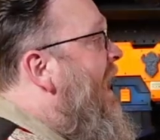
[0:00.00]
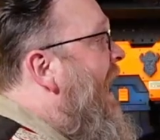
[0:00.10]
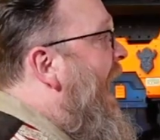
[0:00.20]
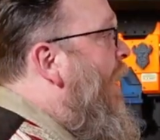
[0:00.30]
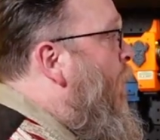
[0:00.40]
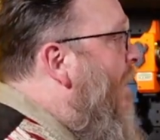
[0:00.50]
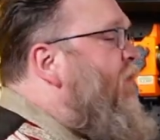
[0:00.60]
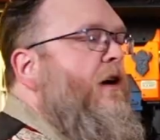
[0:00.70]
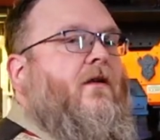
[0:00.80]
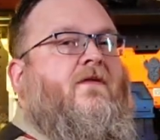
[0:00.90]

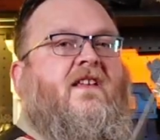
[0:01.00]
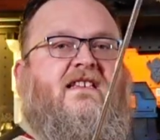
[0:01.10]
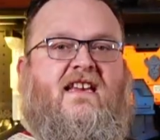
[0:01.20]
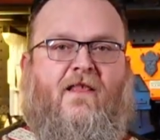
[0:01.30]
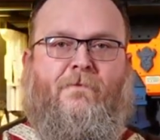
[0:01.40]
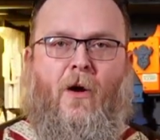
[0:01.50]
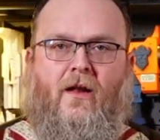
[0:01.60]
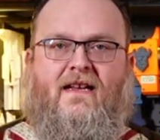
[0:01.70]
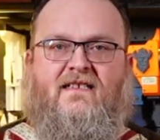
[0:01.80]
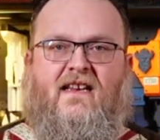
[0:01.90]
However, the death
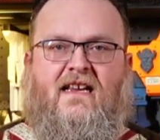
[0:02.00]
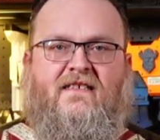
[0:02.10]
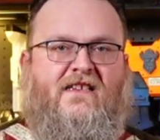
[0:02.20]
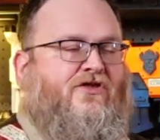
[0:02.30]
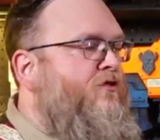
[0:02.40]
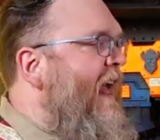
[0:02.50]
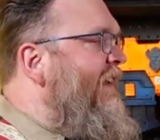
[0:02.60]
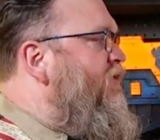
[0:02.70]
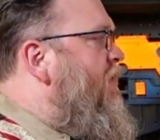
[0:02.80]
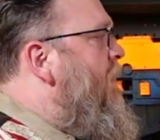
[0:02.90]
ball is an easy
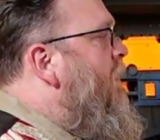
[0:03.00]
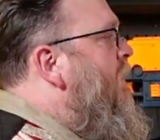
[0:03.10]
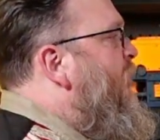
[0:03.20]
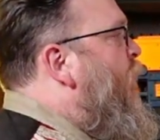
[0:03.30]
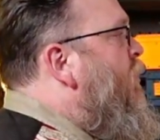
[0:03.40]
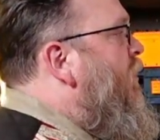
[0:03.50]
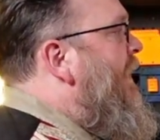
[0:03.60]
strategy for your